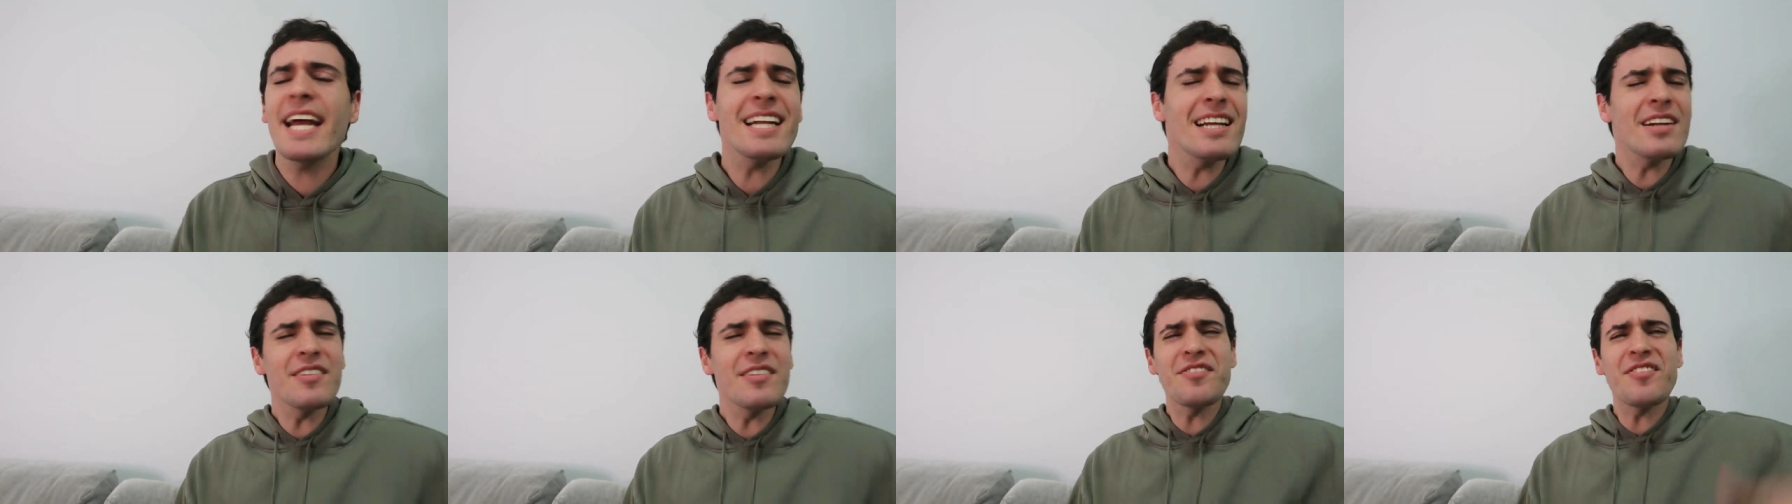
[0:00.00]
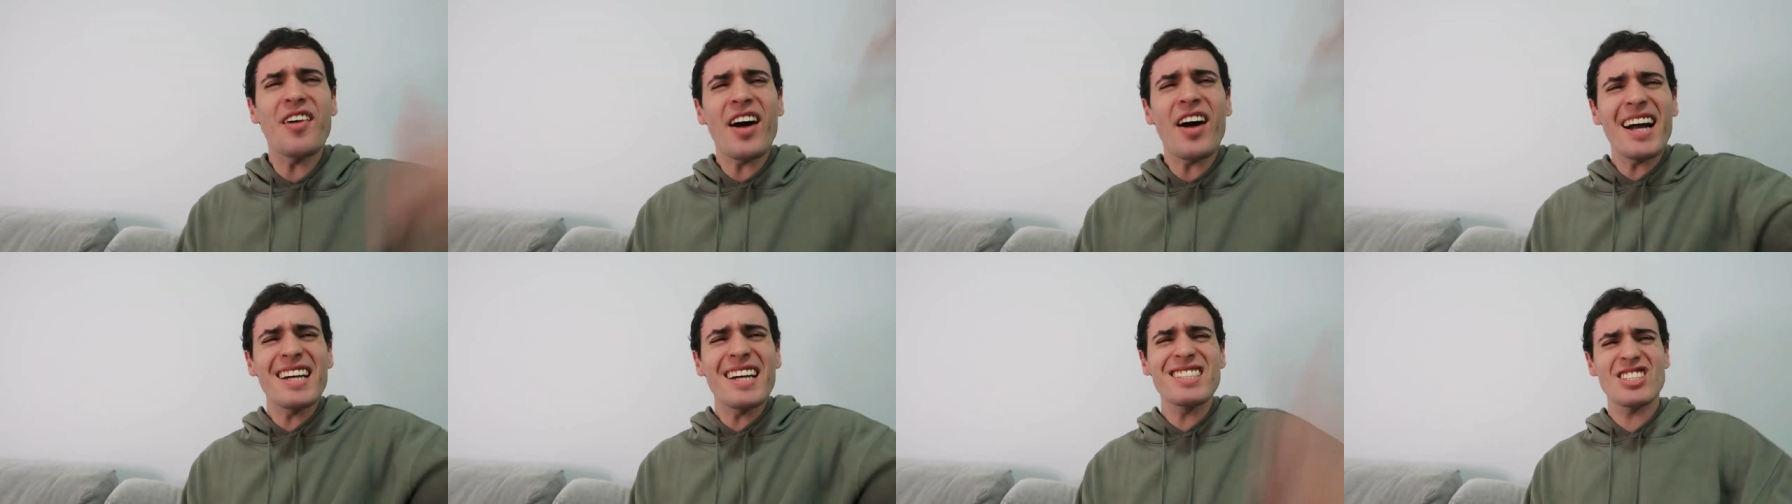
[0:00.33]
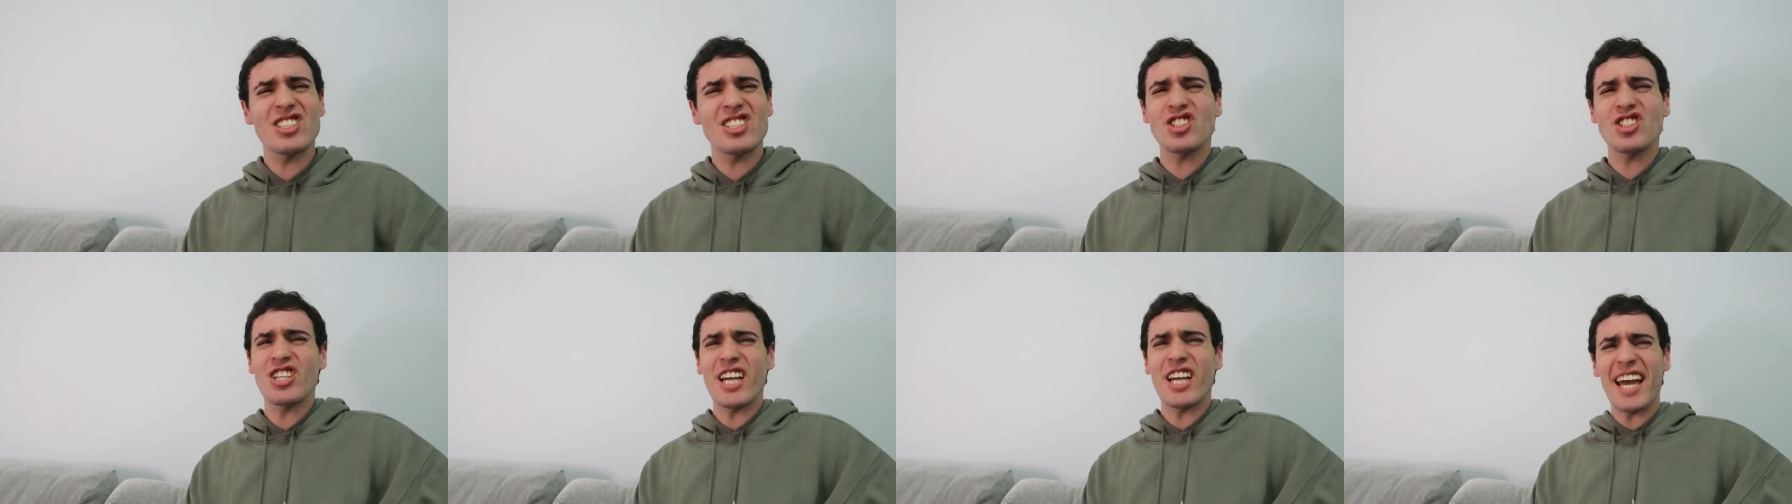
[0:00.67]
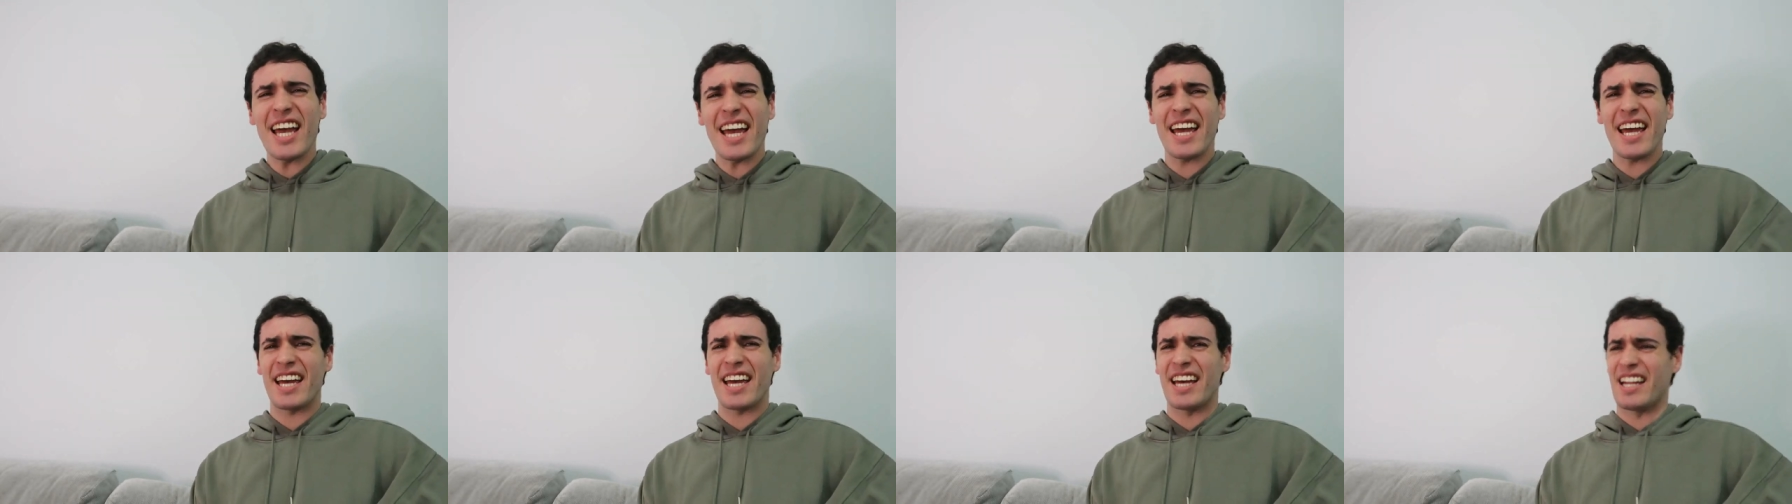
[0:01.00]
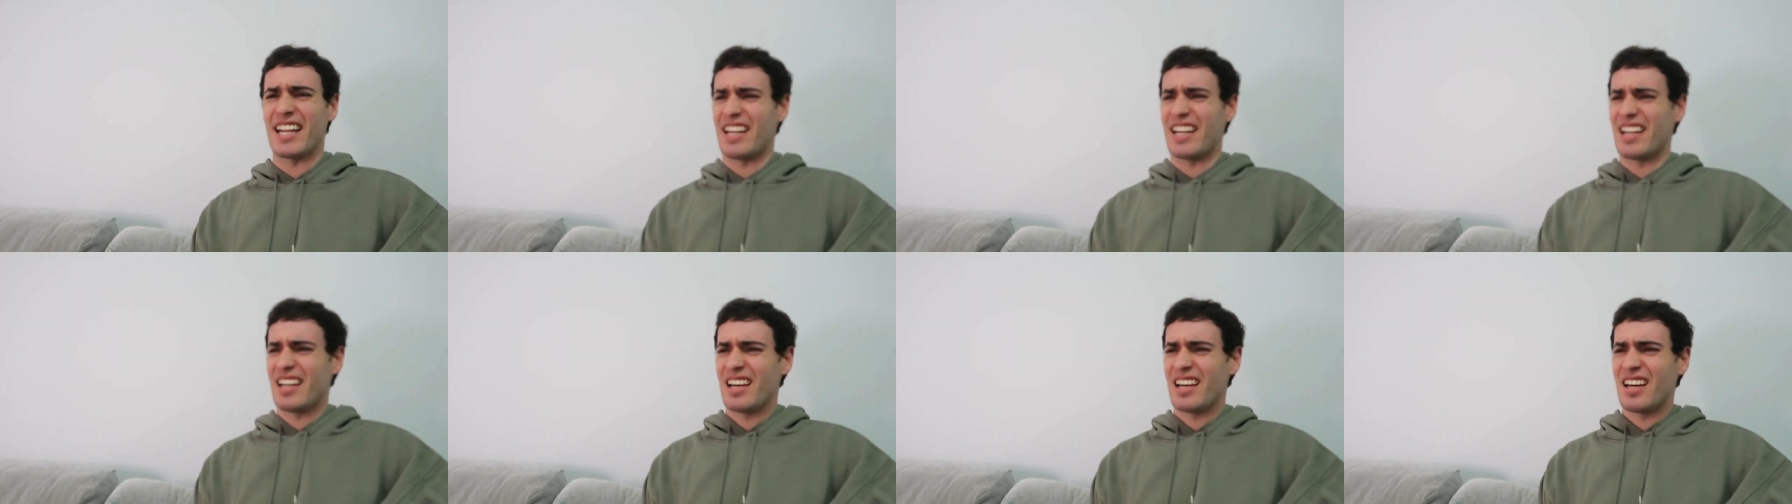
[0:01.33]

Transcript: didn't find shit.